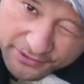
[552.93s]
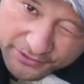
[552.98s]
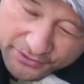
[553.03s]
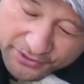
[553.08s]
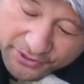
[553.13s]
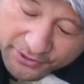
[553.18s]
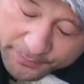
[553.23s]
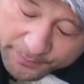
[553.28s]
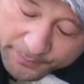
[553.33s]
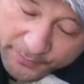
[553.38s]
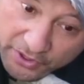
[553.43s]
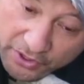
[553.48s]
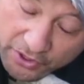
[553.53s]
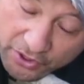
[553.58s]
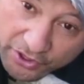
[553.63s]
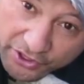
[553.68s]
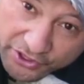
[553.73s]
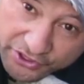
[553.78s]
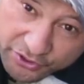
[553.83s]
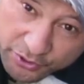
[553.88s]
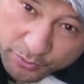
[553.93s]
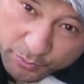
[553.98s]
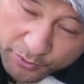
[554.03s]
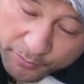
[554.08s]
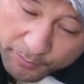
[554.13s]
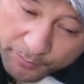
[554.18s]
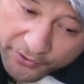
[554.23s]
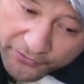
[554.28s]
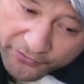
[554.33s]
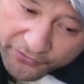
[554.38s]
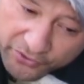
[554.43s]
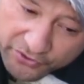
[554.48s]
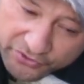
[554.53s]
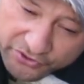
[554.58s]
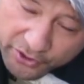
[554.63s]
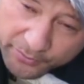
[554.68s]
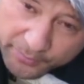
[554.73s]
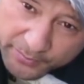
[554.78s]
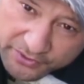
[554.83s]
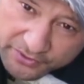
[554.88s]
So I shoot with both
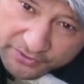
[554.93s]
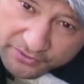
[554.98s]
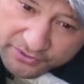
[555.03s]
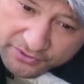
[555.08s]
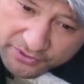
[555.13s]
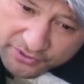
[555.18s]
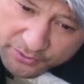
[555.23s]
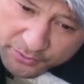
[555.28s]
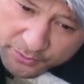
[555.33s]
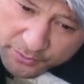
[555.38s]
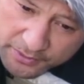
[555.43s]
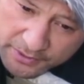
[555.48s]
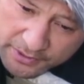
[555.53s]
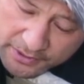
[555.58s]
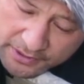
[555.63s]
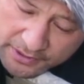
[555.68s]
eyes open to